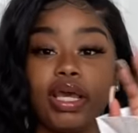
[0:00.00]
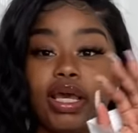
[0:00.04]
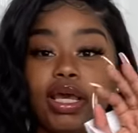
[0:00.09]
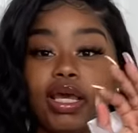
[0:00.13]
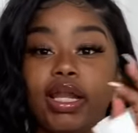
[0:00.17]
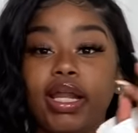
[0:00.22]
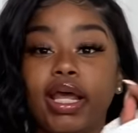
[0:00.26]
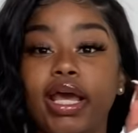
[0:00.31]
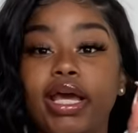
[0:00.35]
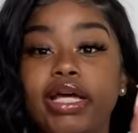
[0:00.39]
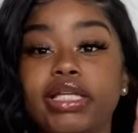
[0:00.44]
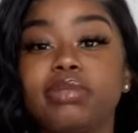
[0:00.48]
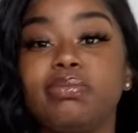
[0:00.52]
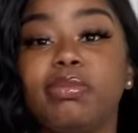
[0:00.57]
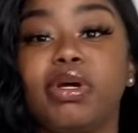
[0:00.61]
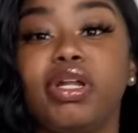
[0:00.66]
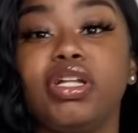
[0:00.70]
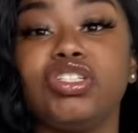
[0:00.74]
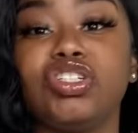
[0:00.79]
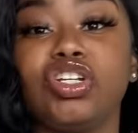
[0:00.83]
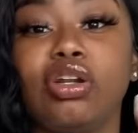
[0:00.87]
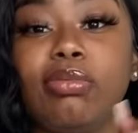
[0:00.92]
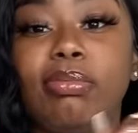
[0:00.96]
And it has
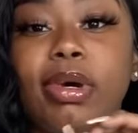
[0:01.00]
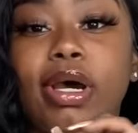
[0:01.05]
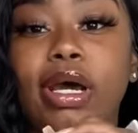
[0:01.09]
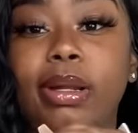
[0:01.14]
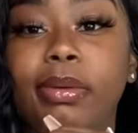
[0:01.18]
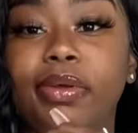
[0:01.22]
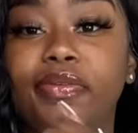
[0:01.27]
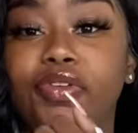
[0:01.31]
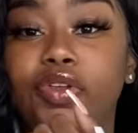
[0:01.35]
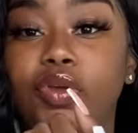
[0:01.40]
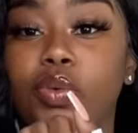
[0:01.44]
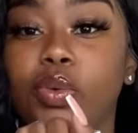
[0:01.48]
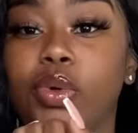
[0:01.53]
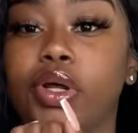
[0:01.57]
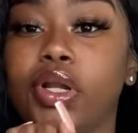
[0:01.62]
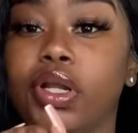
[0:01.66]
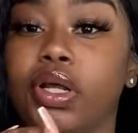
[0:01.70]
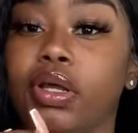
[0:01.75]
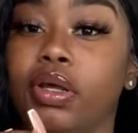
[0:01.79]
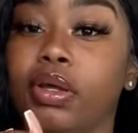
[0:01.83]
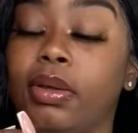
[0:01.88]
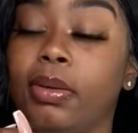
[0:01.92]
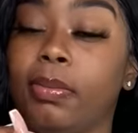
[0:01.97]
buttons on the bottom if you want
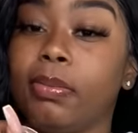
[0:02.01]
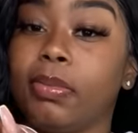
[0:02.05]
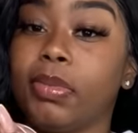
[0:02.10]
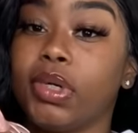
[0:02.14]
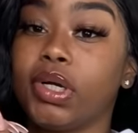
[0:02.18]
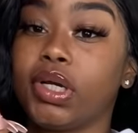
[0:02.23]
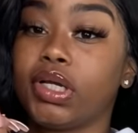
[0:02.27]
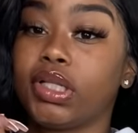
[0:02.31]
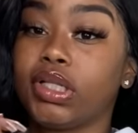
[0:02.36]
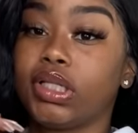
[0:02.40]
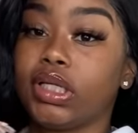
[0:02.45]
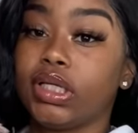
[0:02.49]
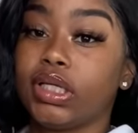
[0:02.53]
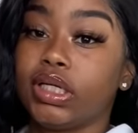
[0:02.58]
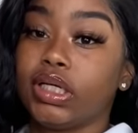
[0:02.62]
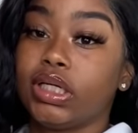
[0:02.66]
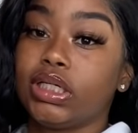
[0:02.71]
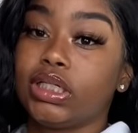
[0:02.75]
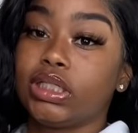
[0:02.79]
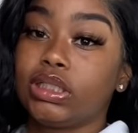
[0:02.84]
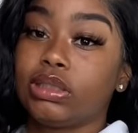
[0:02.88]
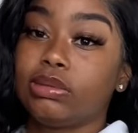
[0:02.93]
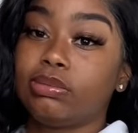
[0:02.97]
to buckle it
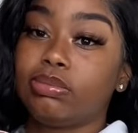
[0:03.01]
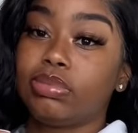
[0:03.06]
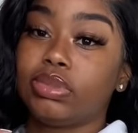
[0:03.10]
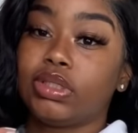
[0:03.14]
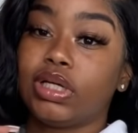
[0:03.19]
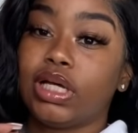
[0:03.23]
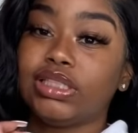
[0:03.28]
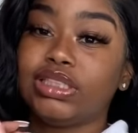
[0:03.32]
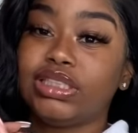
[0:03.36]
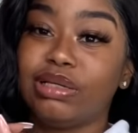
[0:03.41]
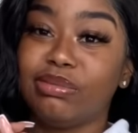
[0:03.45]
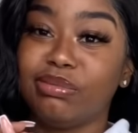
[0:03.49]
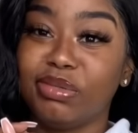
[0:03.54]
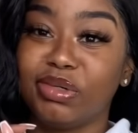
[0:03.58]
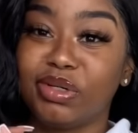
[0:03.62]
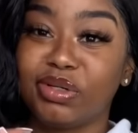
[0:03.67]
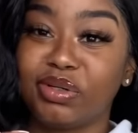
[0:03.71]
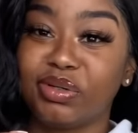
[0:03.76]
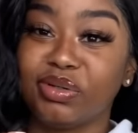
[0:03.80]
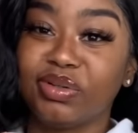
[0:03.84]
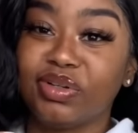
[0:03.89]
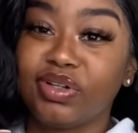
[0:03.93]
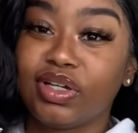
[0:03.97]
up. I said
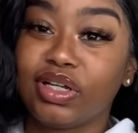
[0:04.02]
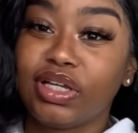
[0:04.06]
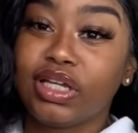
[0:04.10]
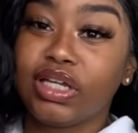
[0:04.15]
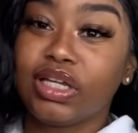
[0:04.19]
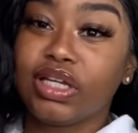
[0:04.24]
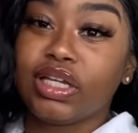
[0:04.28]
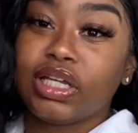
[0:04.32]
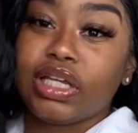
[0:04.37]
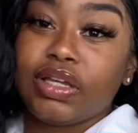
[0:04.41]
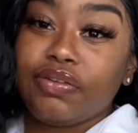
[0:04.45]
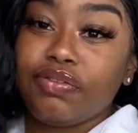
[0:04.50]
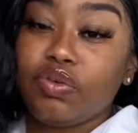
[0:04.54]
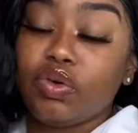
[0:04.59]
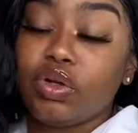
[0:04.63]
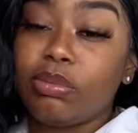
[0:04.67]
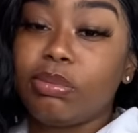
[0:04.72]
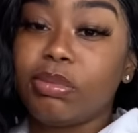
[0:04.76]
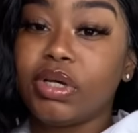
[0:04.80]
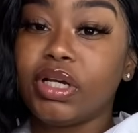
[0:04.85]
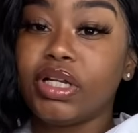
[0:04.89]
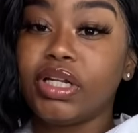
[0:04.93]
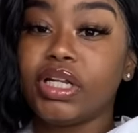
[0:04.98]
buckle. You want to
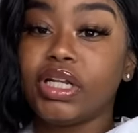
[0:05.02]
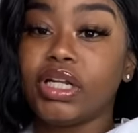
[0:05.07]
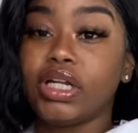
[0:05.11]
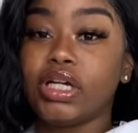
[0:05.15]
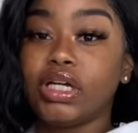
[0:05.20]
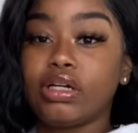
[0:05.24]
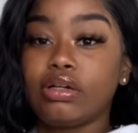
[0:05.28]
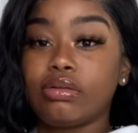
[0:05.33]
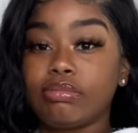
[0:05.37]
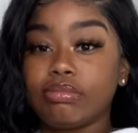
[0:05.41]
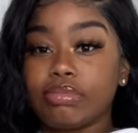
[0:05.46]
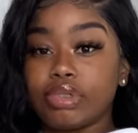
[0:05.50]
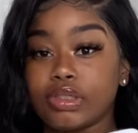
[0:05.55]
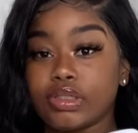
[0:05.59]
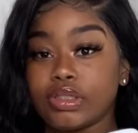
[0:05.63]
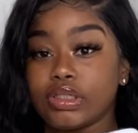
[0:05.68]
button it up.